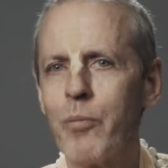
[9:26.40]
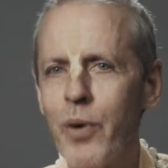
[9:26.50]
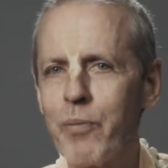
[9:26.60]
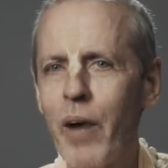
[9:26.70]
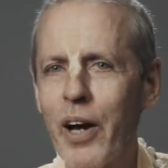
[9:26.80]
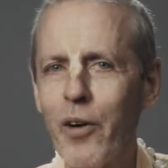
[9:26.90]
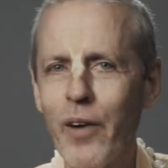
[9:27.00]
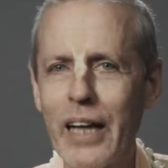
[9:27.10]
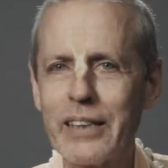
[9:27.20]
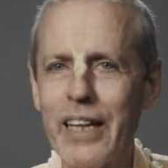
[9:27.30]
But by
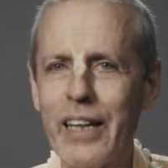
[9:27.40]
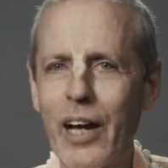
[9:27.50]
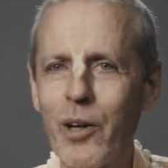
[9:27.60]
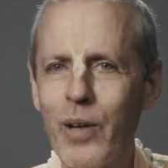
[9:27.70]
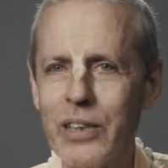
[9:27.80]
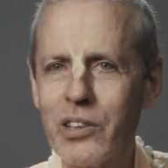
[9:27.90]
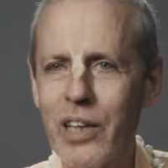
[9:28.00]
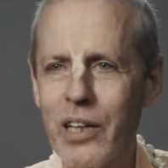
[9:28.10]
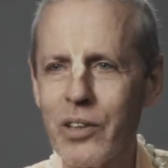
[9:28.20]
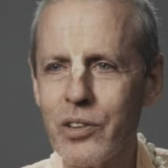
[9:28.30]
her asking that
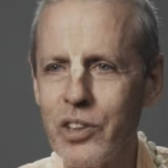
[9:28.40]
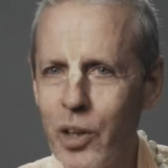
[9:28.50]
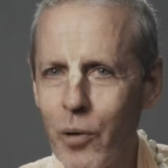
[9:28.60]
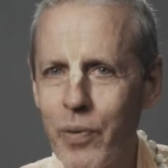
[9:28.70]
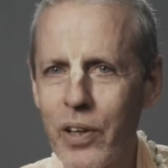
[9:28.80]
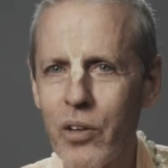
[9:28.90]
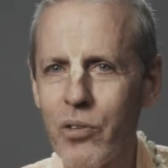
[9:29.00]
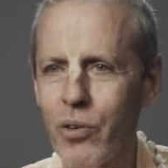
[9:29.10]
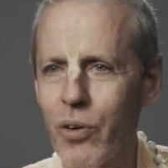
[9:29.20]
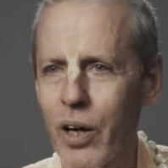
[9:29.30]
question, she opened the
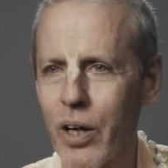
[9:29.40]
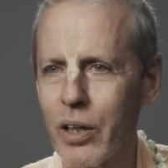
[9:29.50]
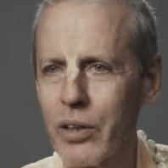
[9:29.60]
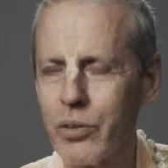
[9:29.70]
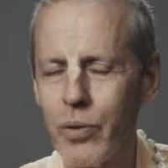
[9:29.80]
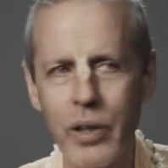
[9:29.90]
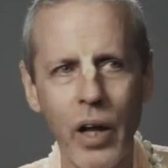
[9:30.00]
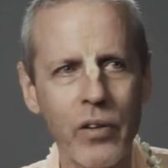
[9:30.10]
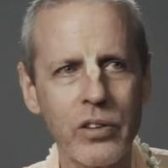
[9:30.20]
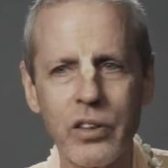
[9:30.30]
door to
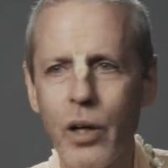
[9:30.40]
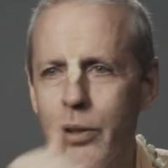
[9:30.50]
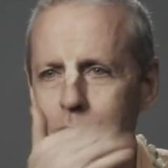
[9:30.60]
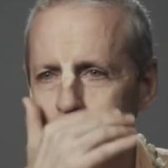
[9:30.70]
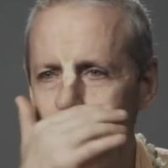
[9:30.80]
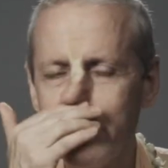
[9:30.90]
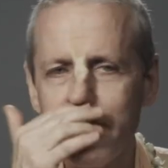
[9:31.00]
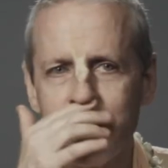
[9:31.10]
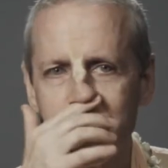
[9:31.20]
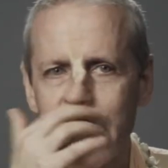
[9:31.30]
another zone.
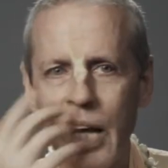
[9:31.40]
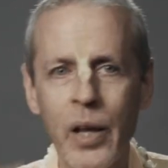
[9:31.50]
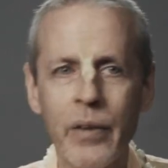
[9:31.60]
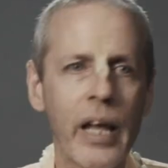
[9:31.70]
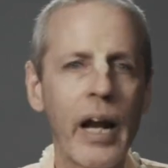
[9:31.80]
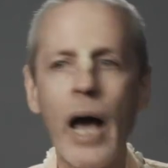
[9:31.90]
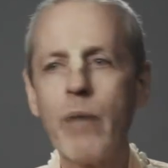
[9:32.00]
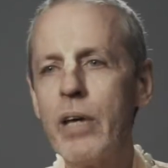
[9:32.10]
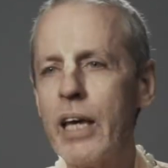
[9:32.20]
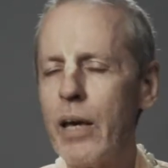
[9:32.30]
Then
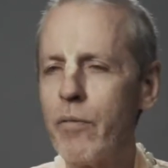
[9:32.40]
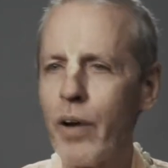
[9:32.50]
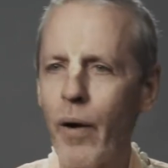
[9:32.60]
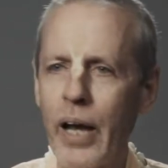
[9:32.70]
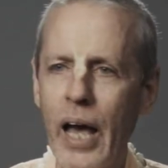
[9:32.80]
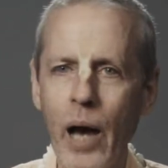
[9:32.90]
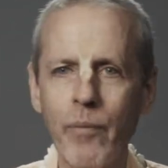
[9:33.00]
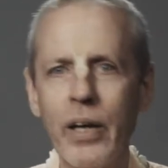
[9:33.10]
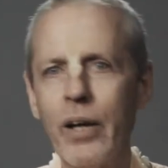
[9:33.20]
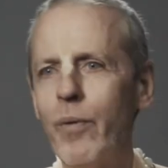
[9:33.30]
I became very
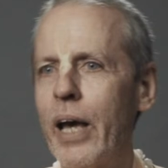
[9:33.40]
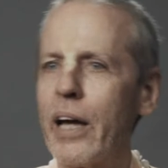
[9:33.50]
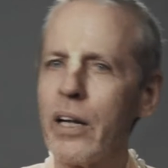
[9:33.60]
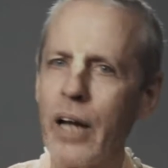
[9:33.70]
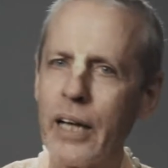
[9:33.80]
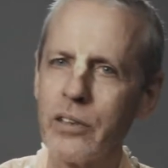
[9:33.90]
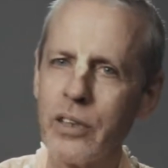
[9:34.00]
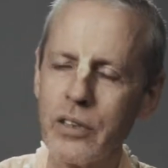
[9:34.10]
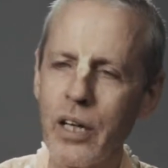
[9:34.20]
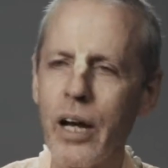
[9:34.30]
happy. We had a nice
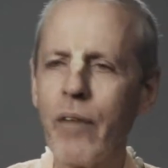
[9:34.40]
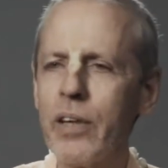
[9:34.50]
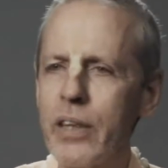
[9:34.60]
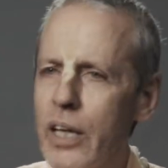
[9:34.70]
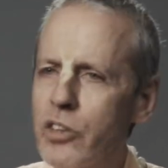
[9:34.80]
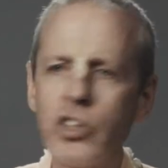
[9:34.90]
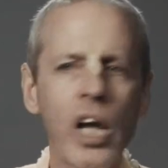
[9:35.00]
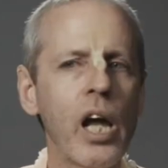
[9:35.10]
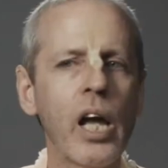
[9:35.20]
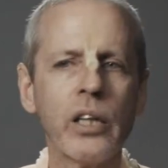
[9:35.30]
discussion. Everything
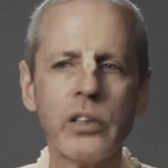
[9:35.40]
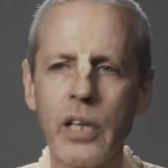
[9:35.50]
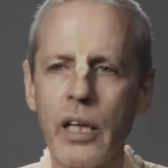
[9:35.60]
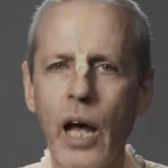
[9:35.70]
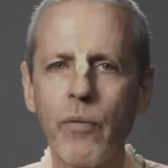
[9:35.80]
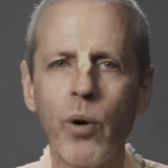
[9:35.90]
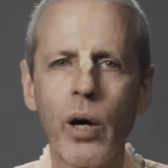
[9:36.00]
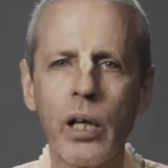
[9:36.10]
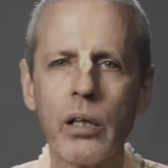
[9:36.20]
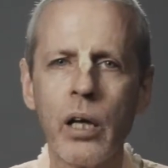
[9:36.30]
changed at that
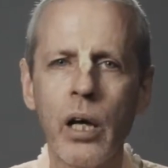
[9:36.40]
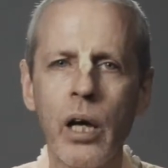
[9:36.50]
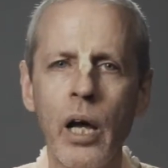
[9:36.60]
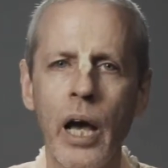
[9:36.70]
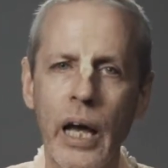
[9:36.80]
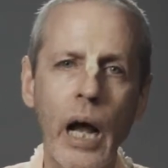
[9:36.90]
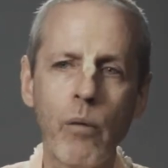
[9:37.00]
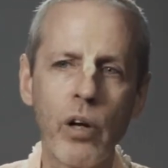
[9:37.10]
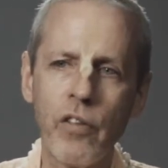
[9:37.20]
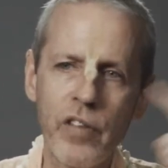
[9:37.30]
point. And
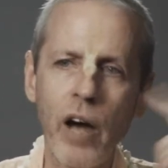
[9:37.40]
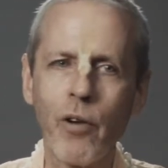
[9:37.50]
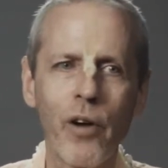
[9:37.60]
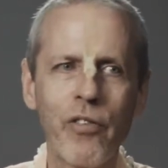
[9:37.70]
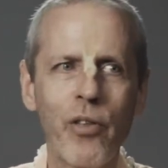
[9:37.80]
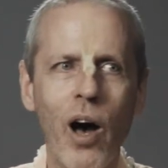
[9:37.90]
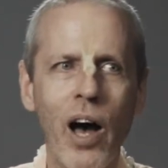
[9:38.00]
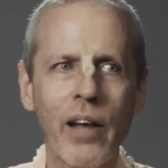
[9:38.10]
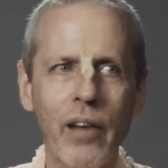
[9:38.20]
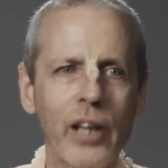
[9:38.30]
I would have never have
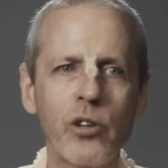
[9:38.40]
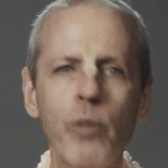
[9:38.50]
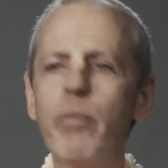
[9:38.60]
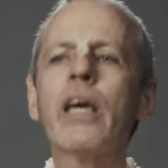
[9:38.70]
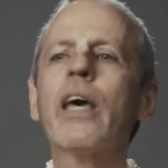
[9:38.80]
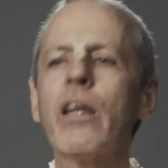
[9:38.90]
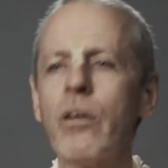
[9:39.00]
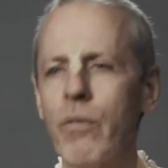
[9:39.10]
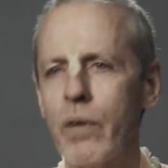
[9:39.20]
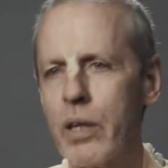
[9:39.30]
thought, to
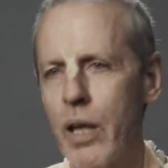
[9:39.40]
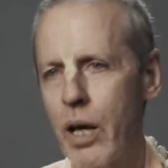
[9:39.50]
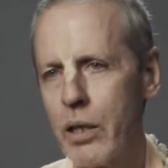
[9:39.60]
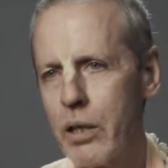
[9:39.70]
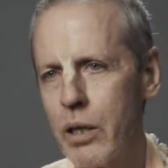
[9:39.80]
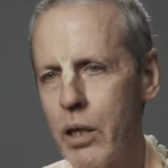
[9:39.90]
begin with that.